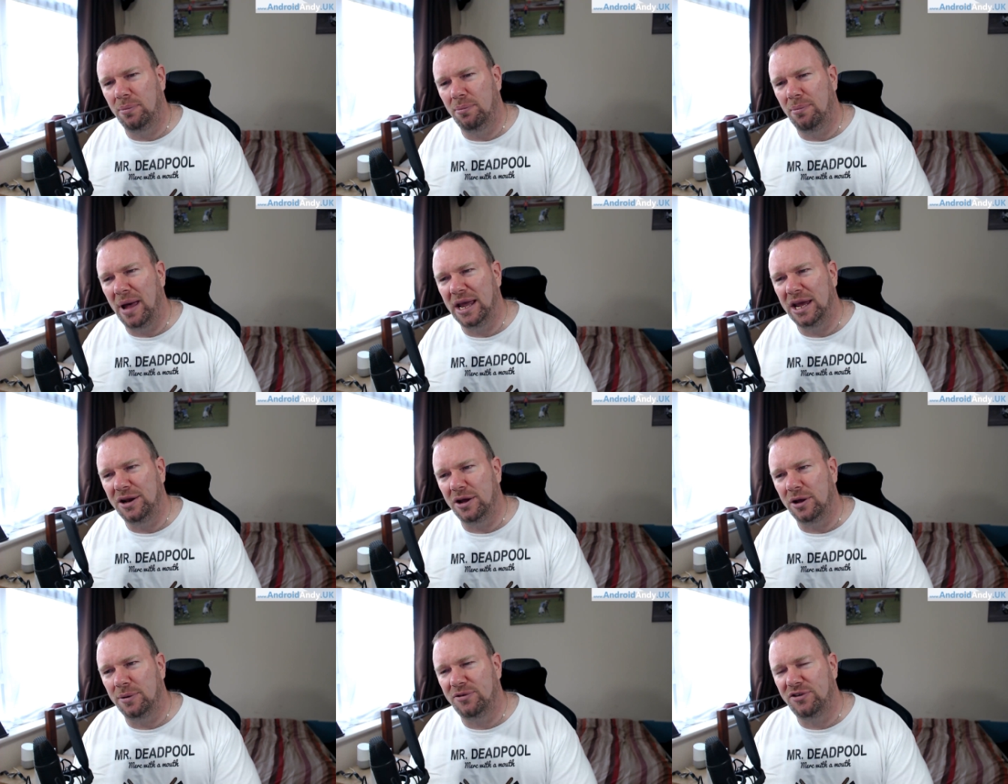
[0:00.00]

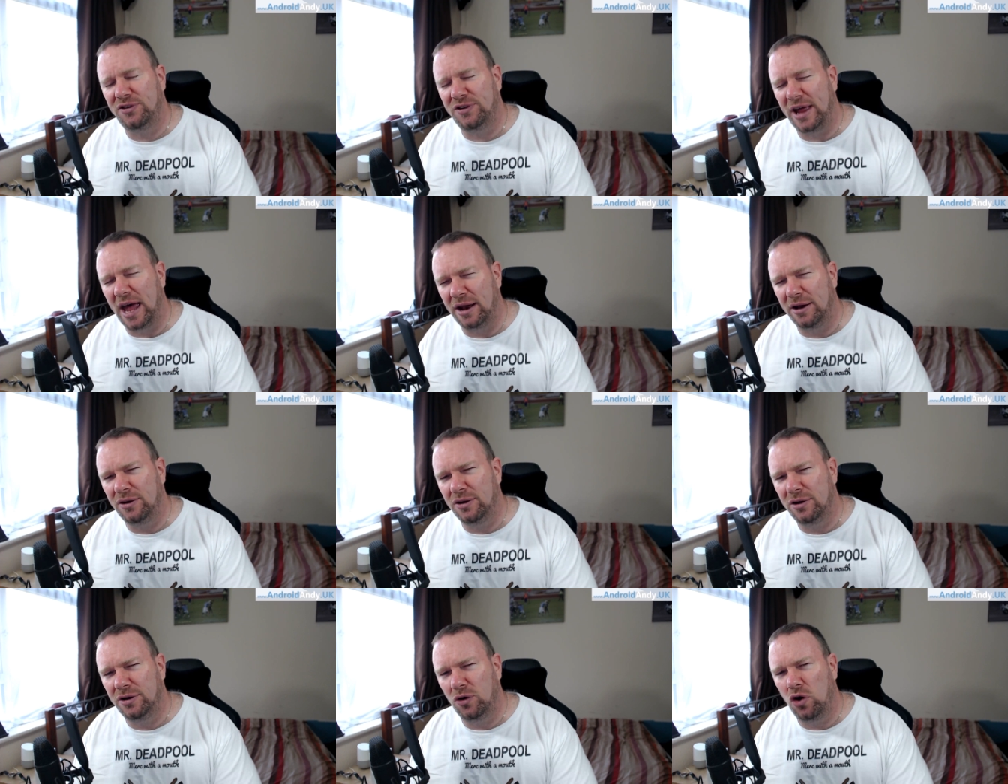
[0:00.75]
made a
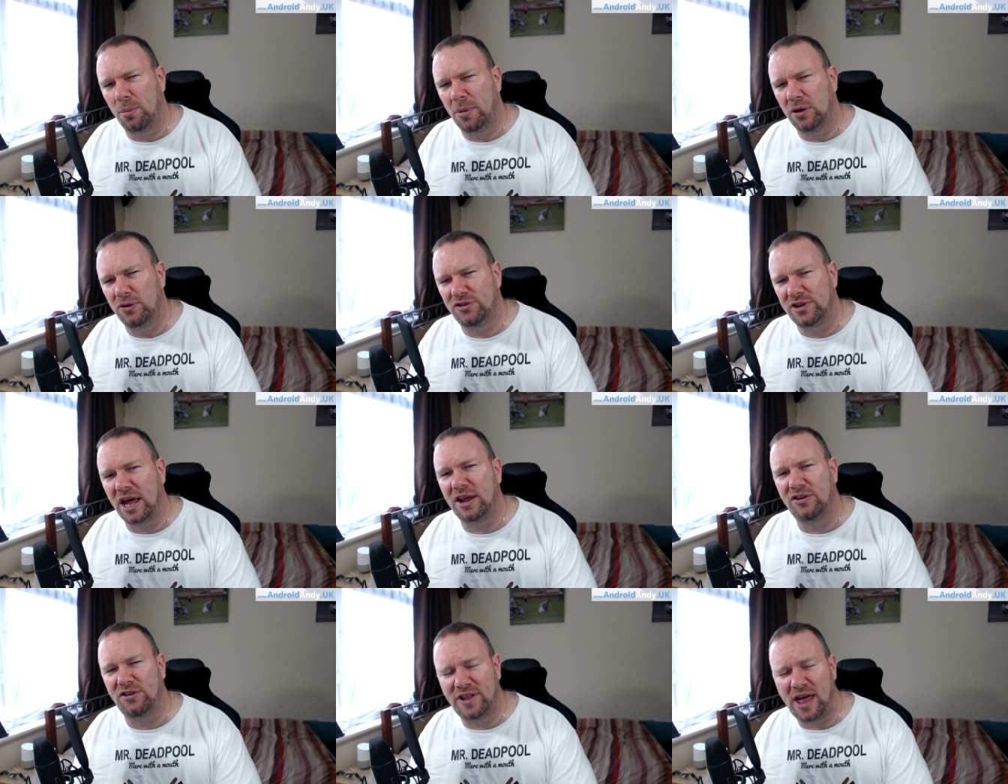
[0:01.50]
standard, almost
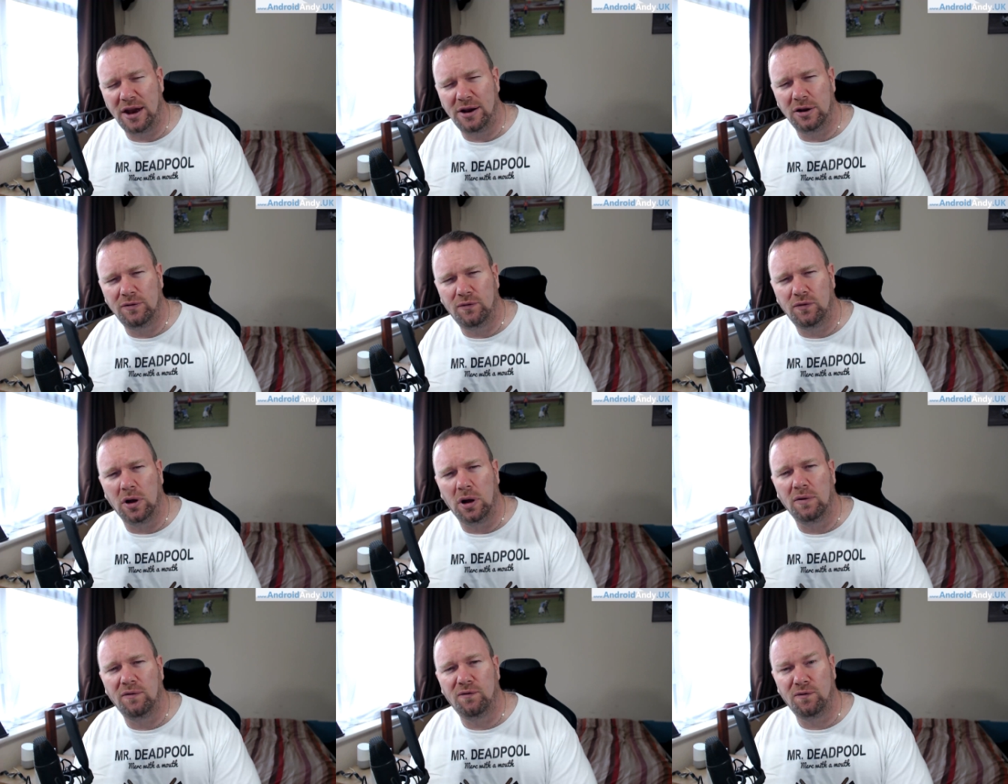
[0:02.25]
set a standard
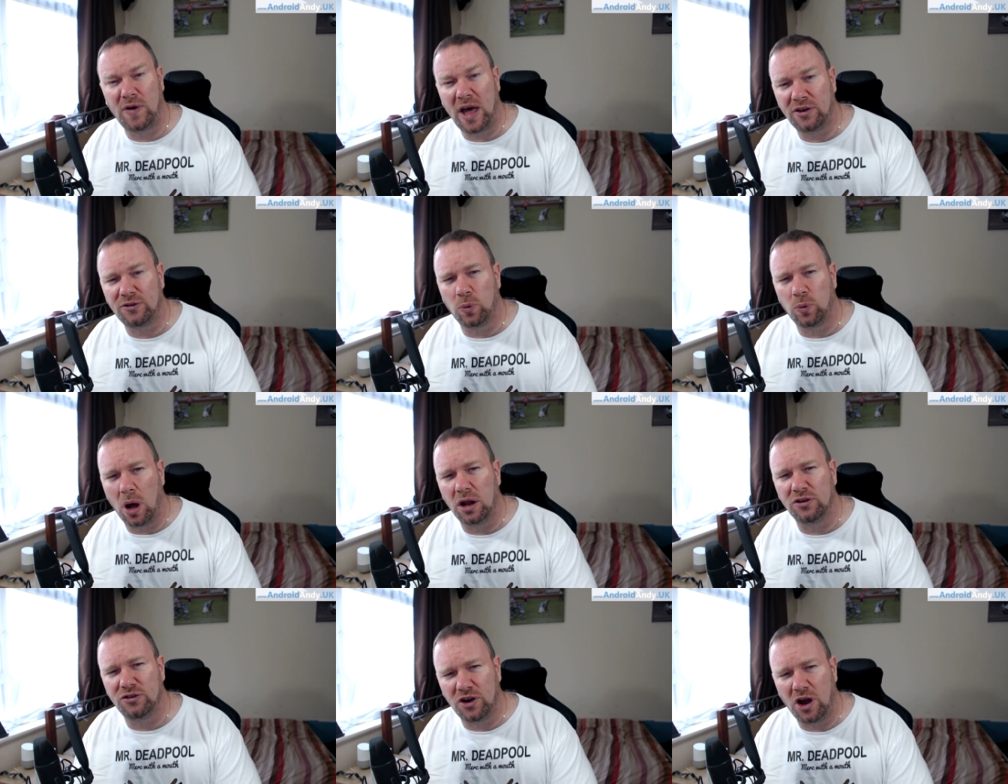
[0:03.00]
for fast
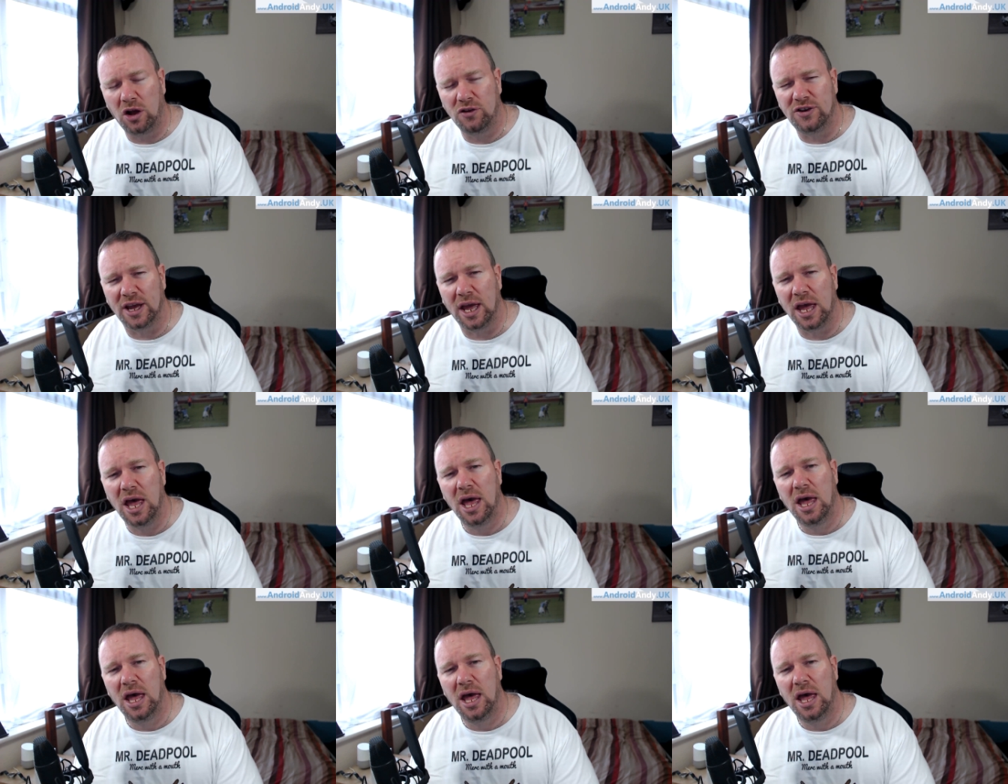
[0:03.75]
wireless charging.